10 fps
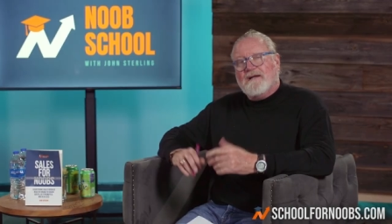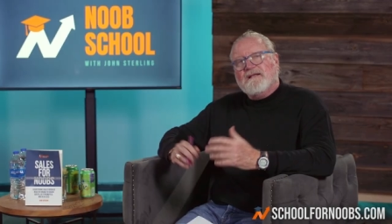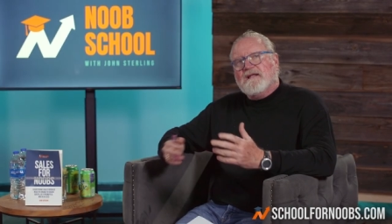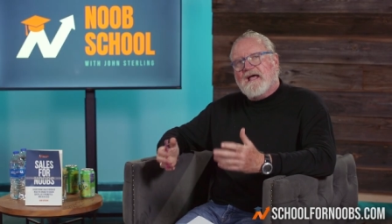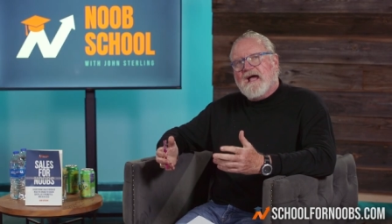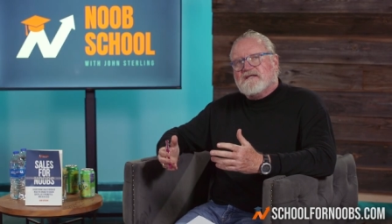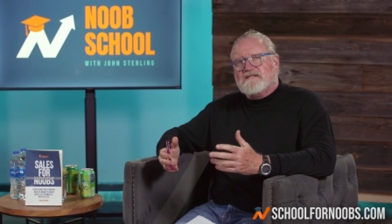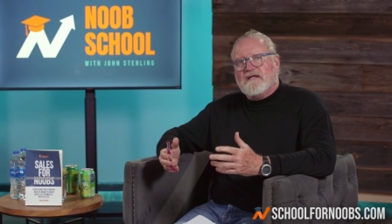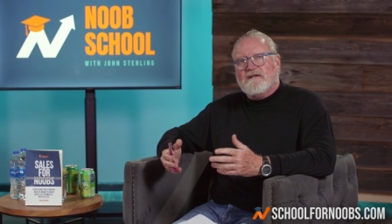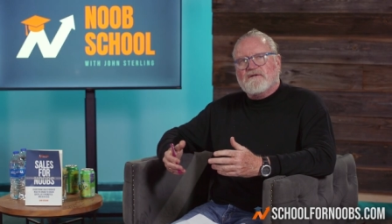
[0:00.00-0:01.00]
And then
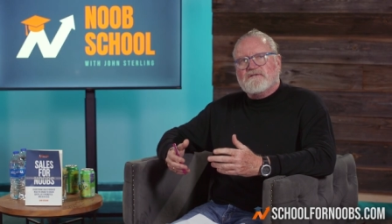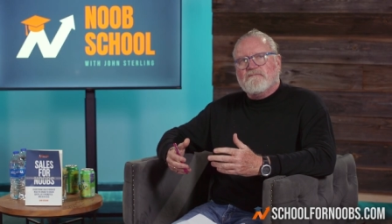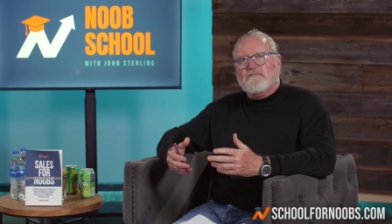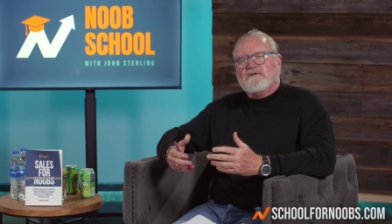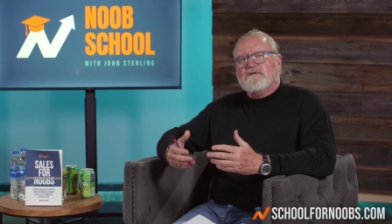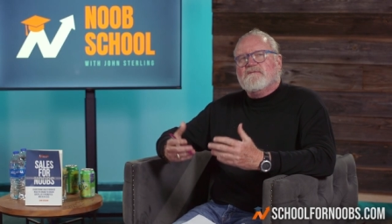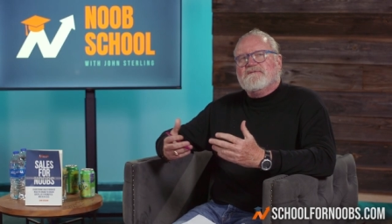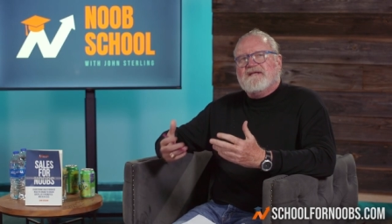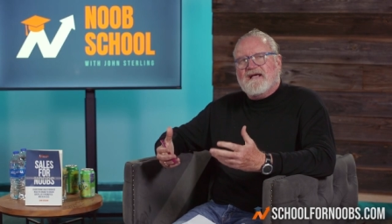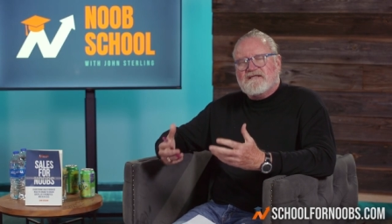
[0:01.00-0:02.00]
lastly, there's some there's
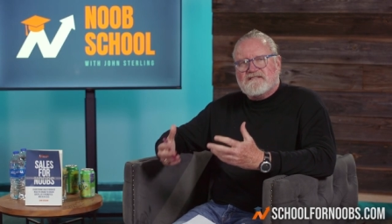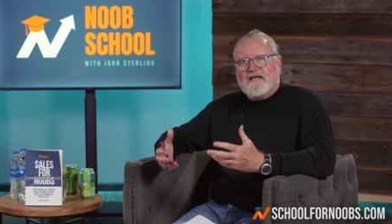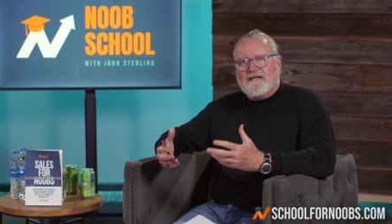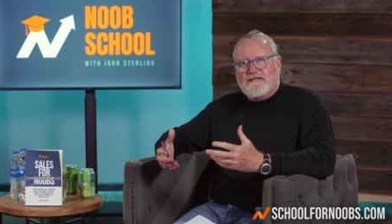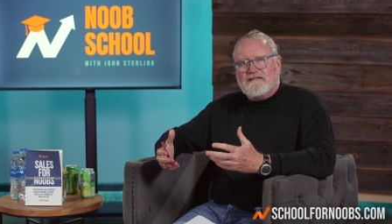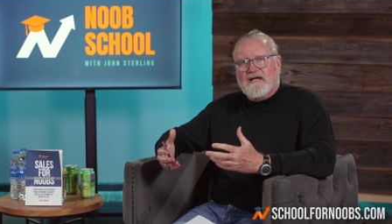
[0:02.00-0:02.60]
some tests they can